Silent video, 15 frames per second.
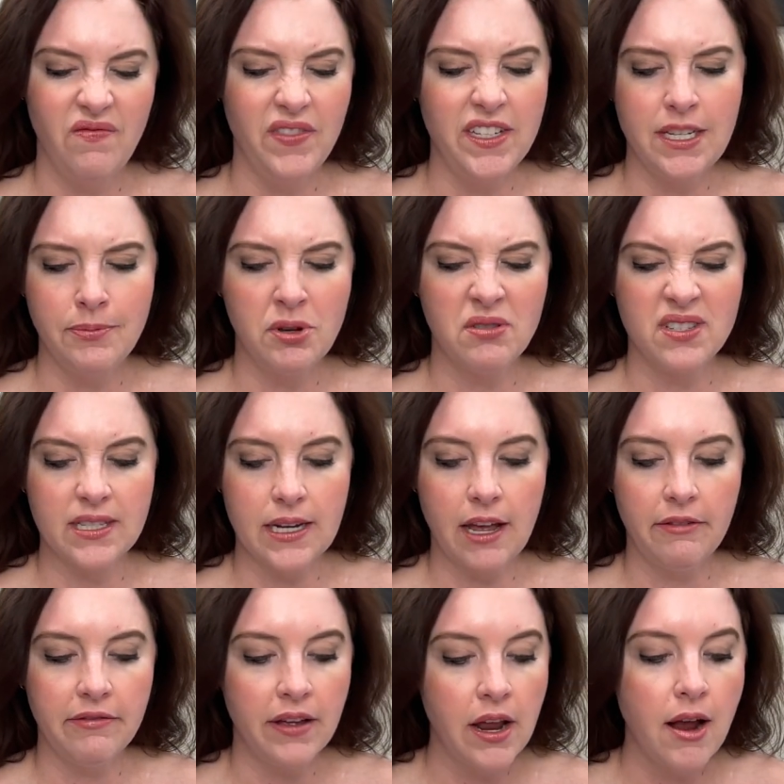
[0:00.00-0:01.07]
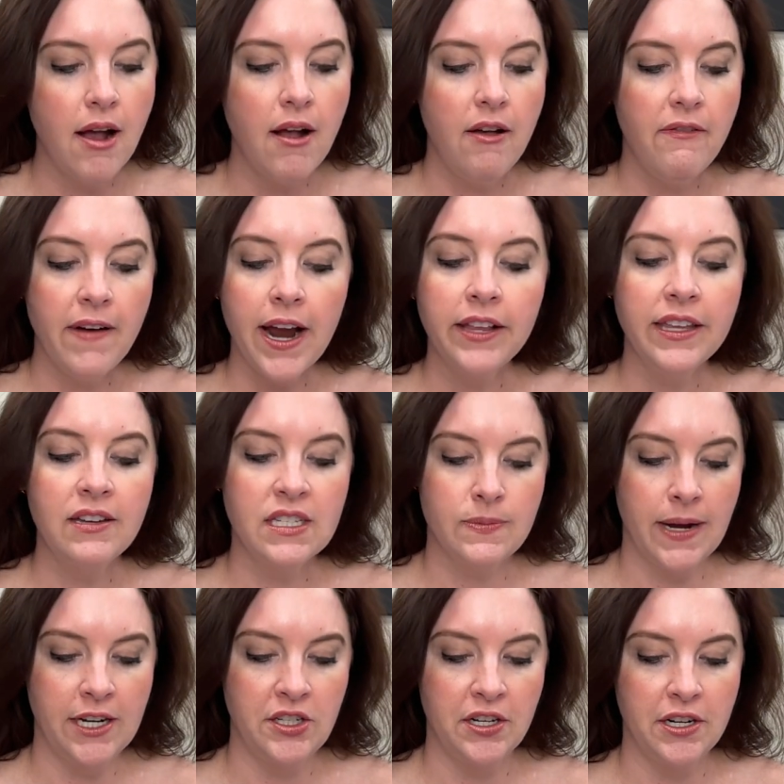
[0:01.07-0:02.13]
the typical stuff. Finally, it was
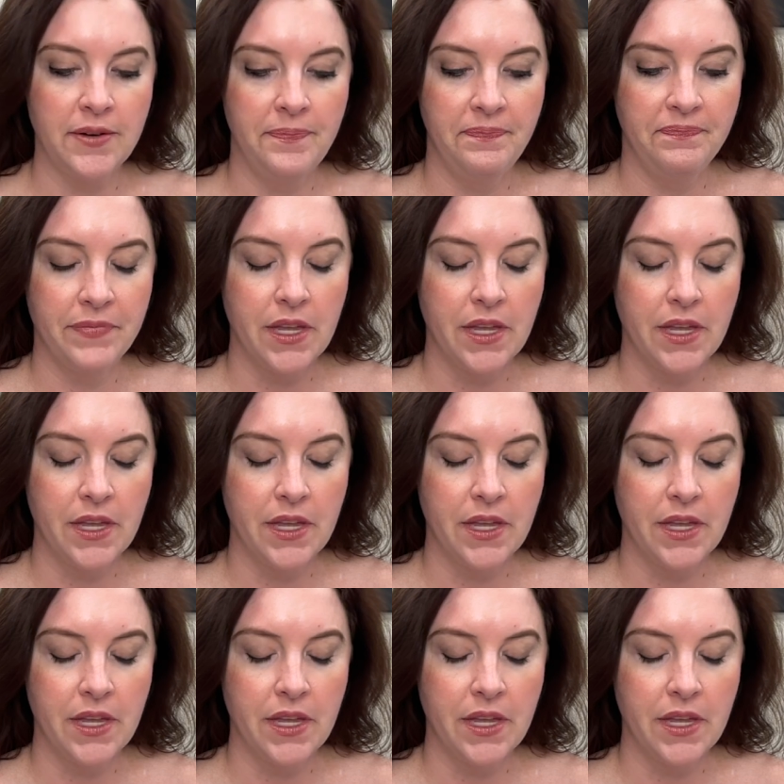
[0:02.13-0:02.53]
my turn.